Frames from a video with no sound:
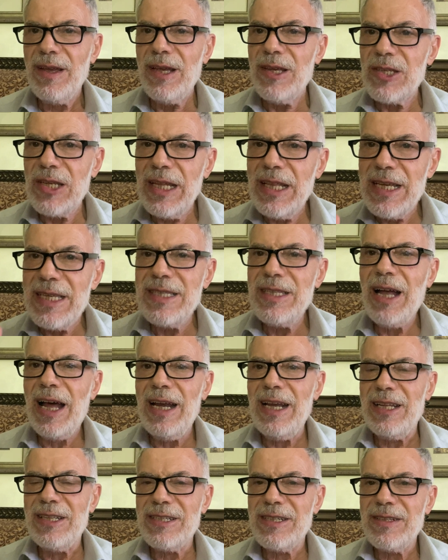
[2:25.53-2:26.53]
So it is
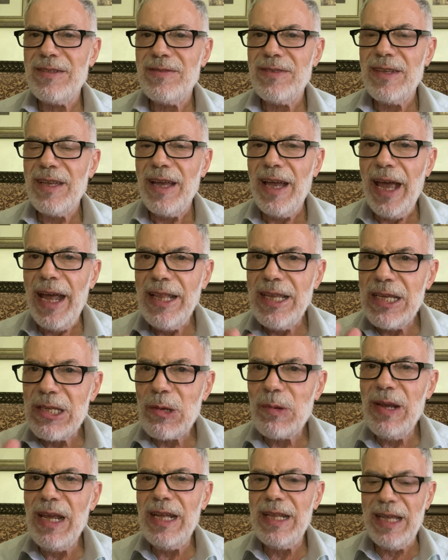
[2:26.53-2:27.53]
knowledge. It is
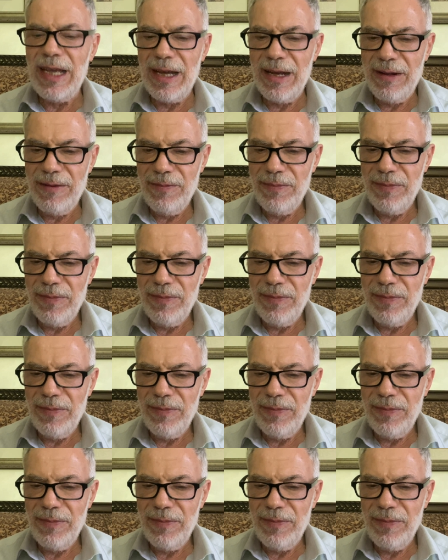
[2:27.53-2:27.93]
reading.